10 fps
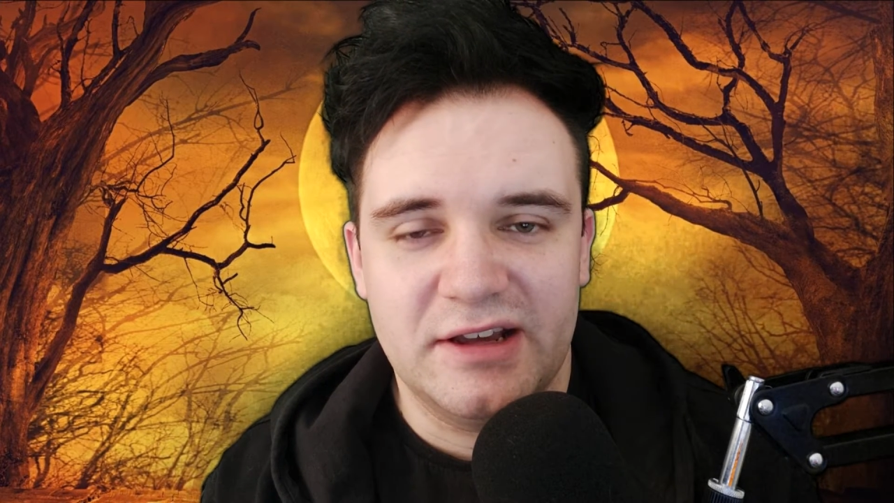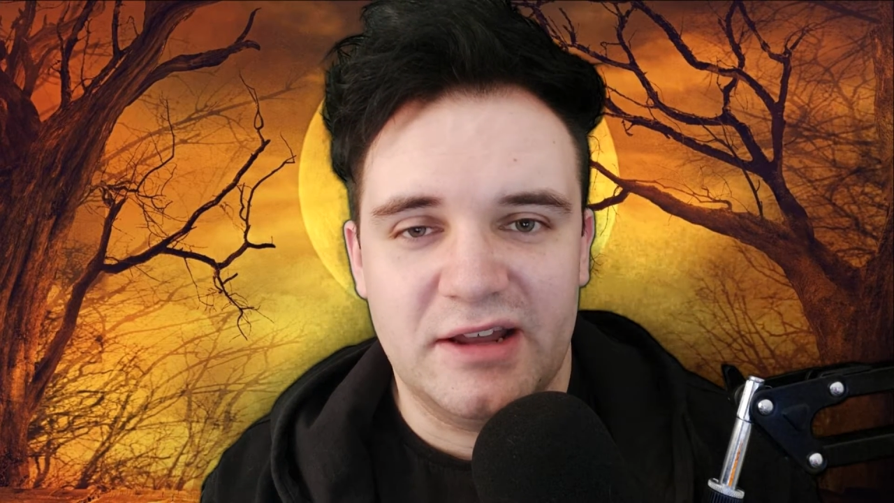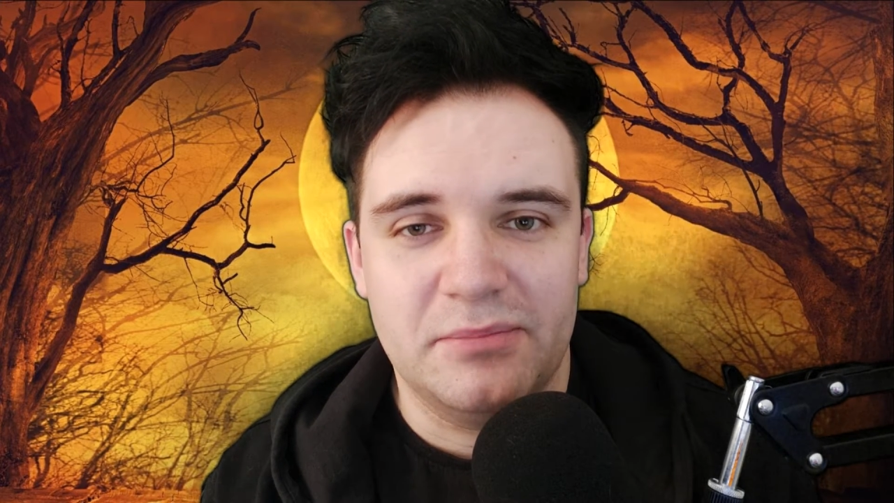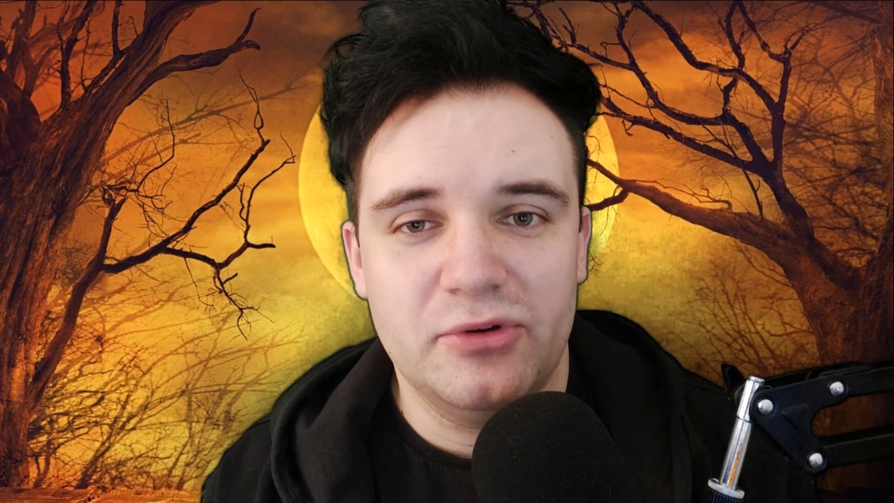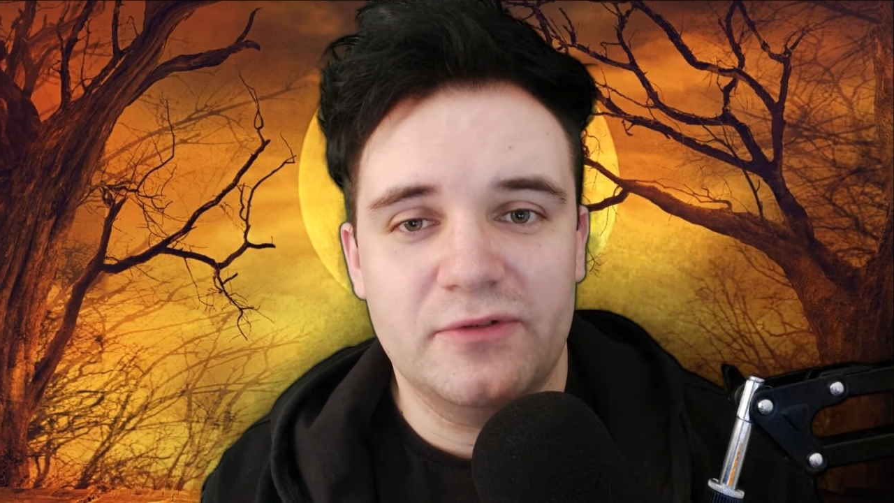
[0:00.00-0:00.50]

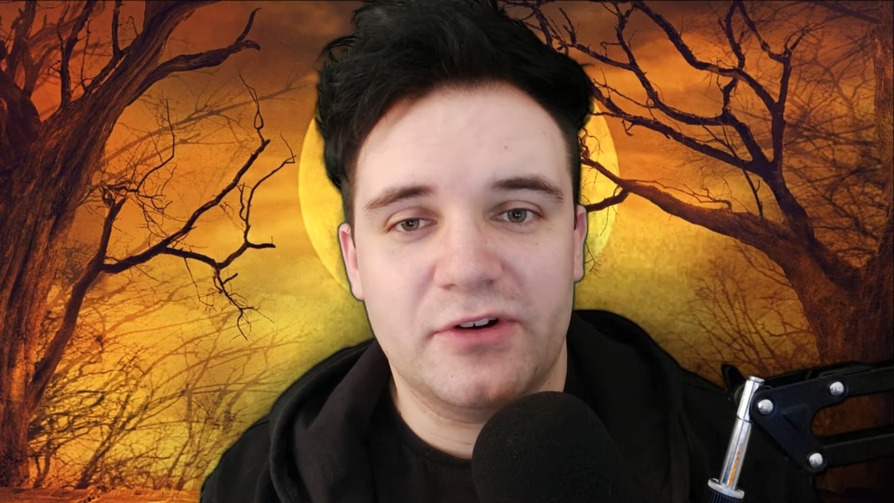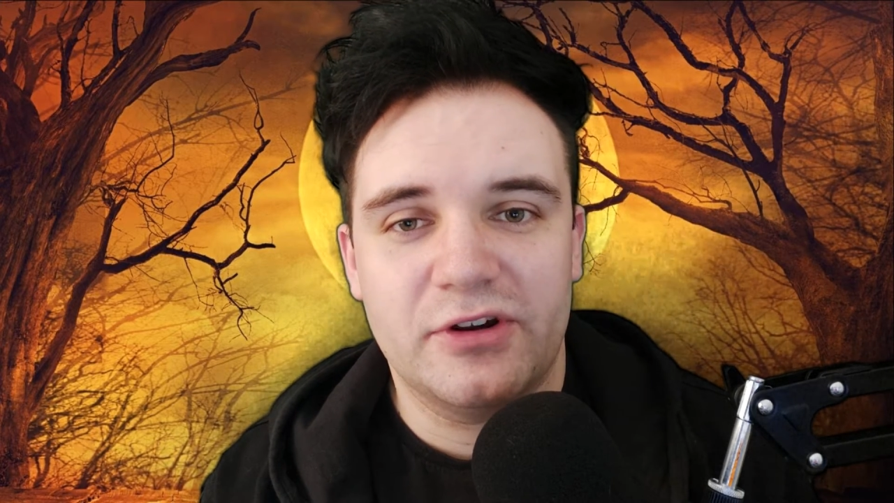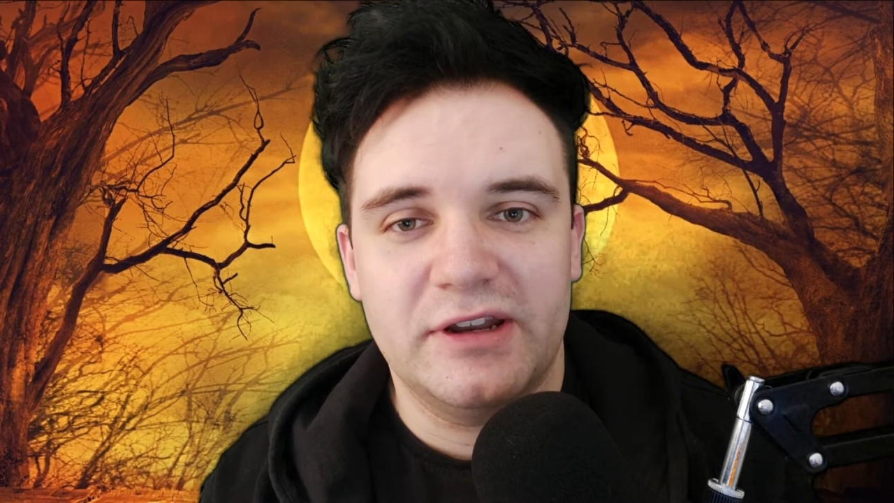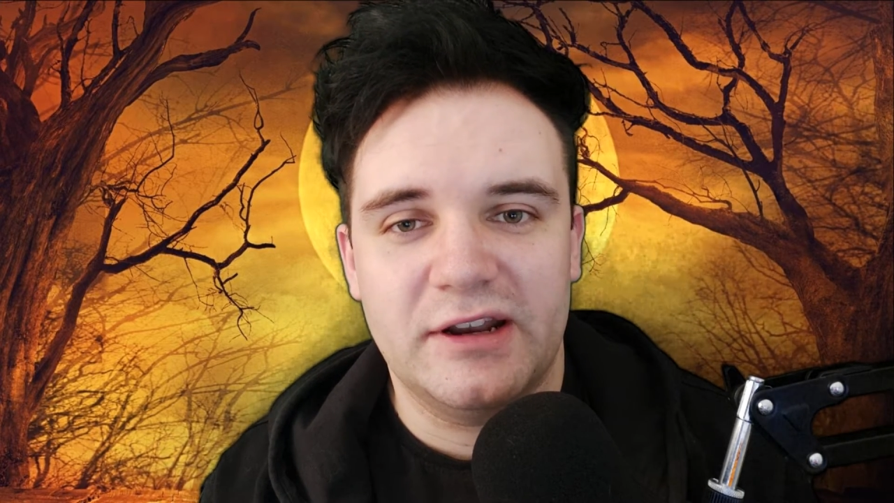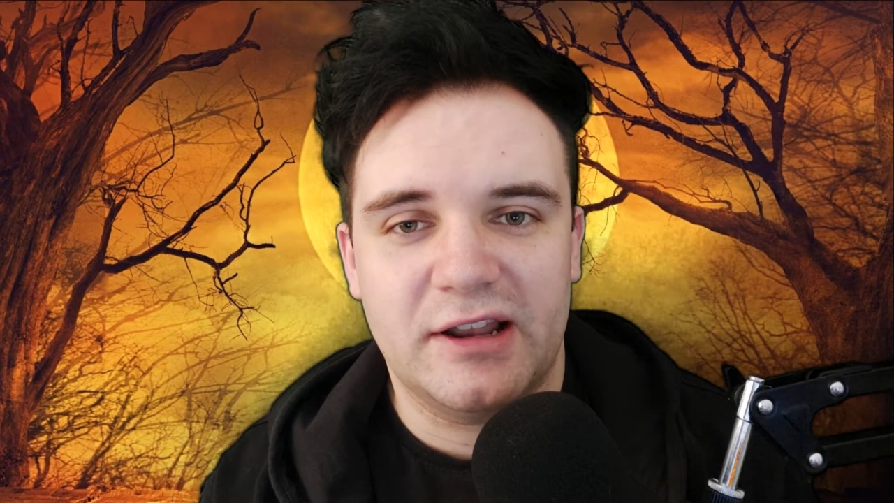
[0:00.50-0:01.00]
and move on
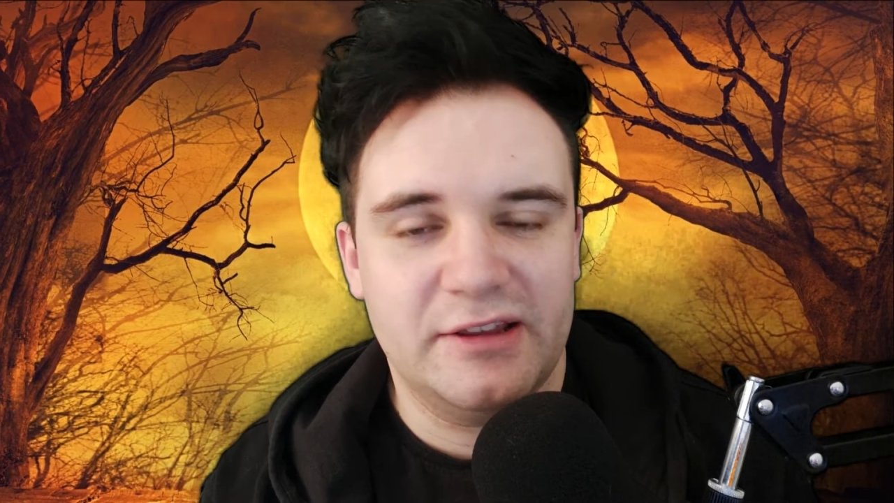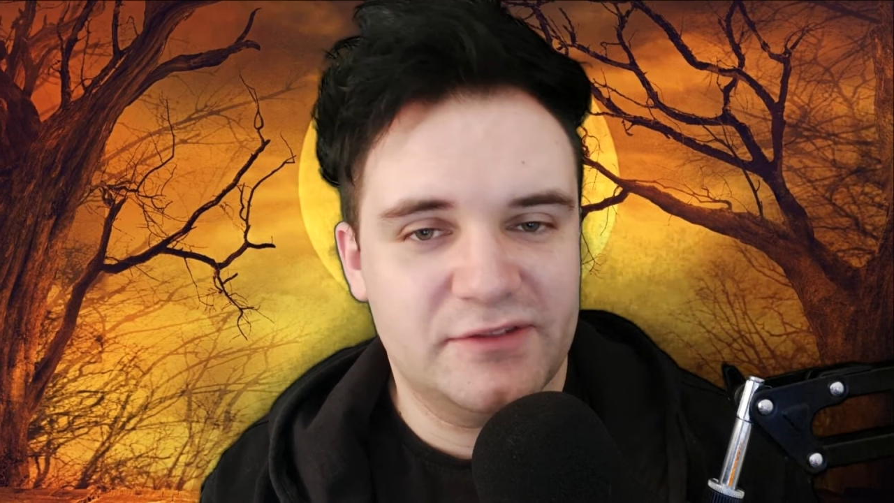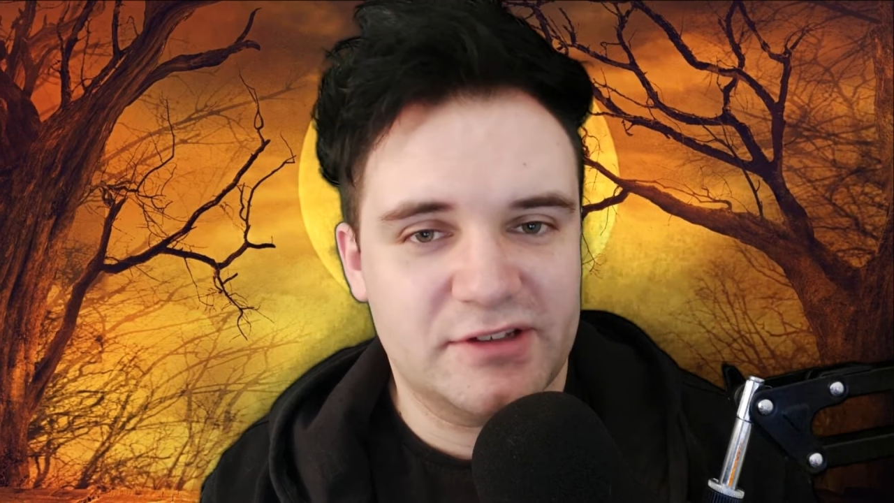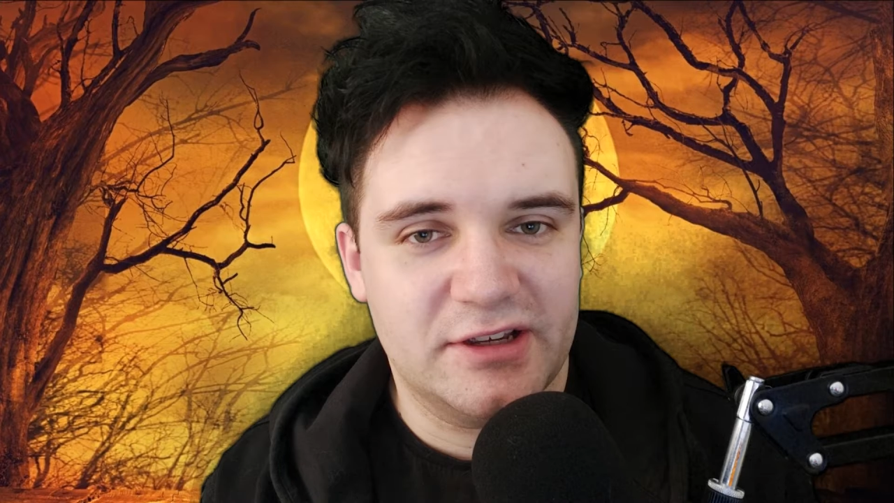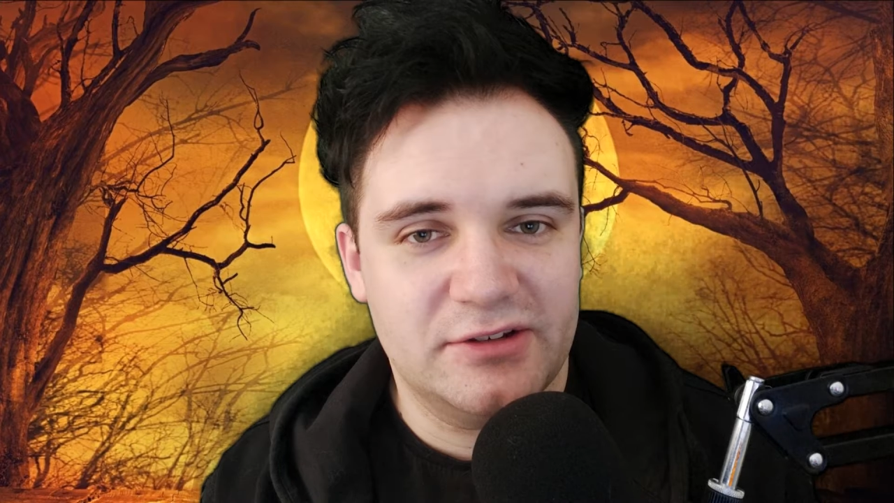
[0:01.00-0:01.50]
in a life
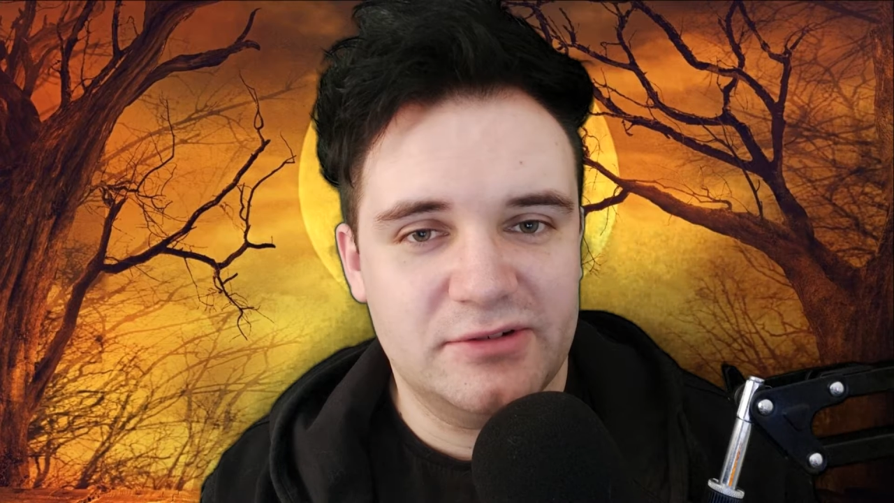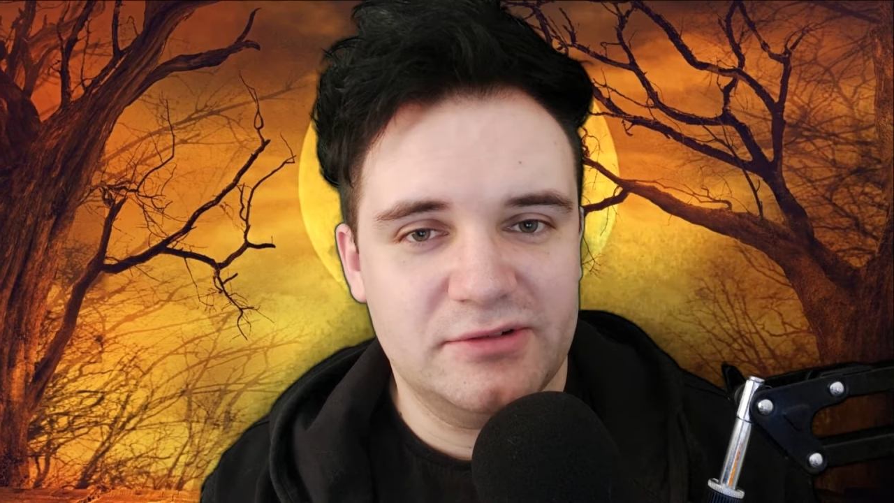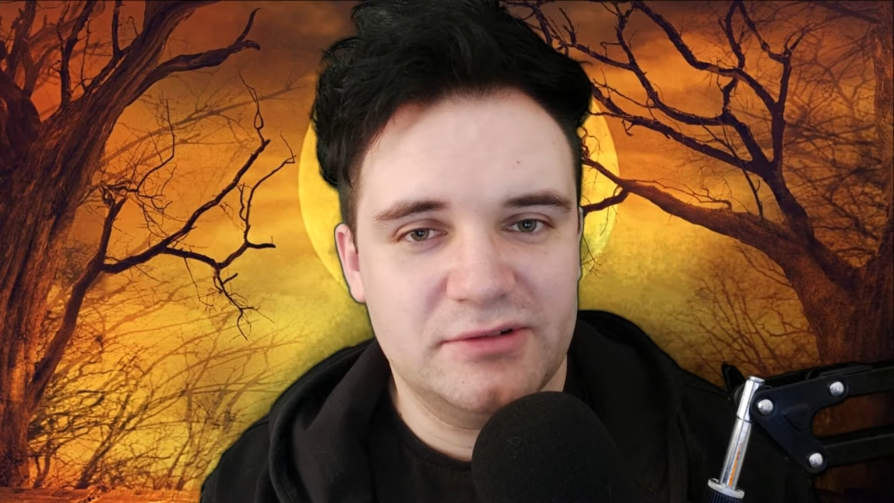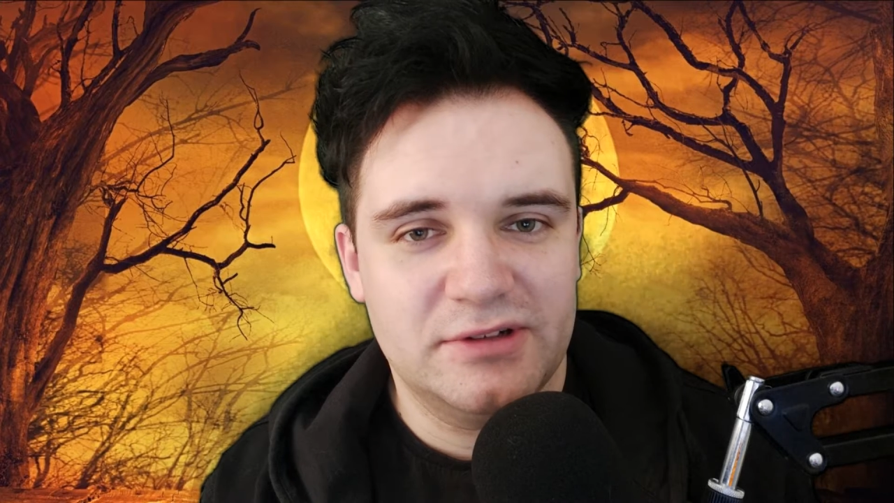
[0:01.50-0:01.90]
cycle.